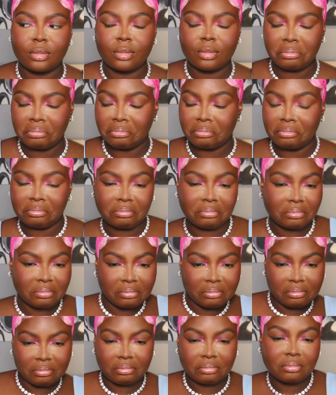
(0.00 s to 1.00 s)
of ready to
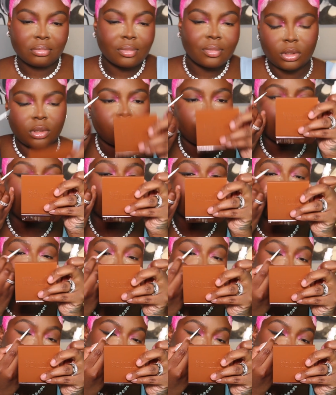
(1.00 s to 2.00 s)
like see the final
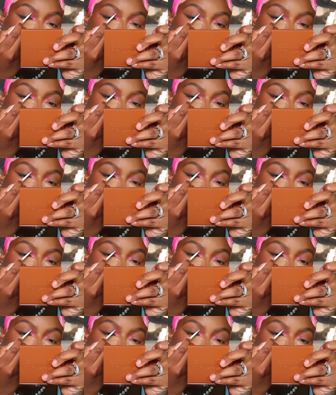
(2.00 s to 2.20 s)
look.